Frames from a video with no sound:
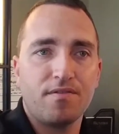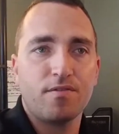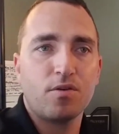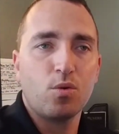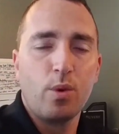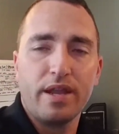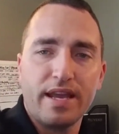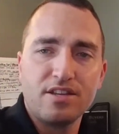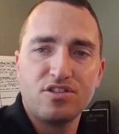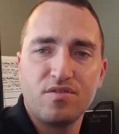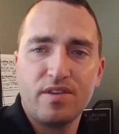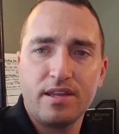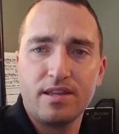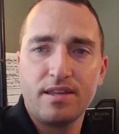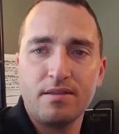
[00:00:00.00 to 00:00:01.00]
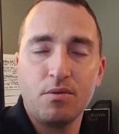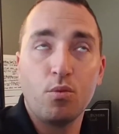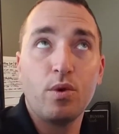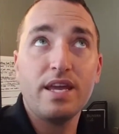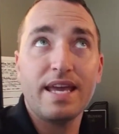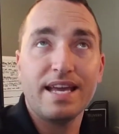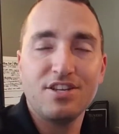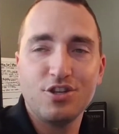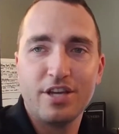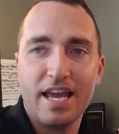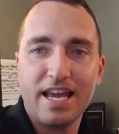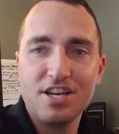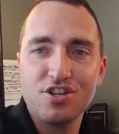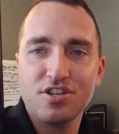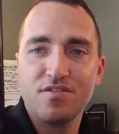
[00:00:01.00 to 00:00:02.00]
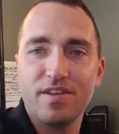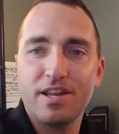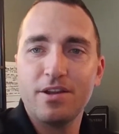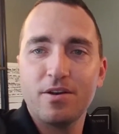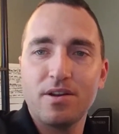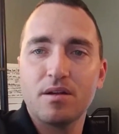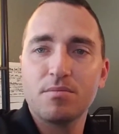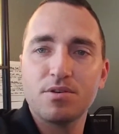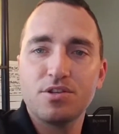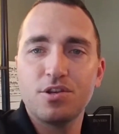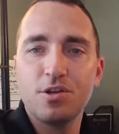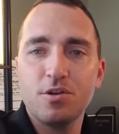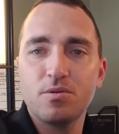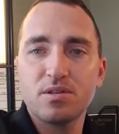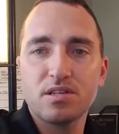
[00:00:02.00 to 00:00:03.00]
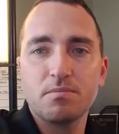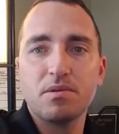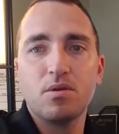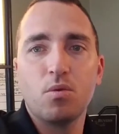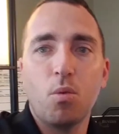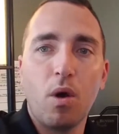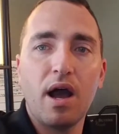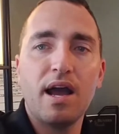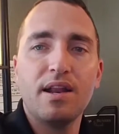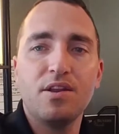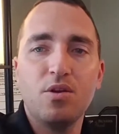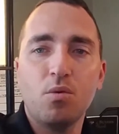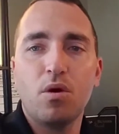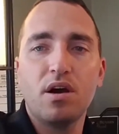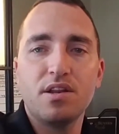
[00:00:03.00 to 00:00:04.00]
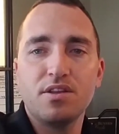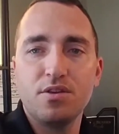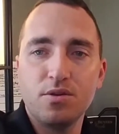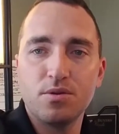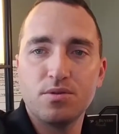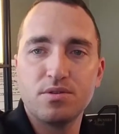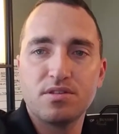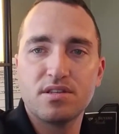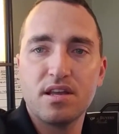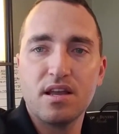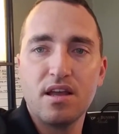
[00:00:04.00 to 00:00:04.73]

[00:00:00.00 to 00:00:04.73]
for Weekenducation video number 2 is going to be why do you want to use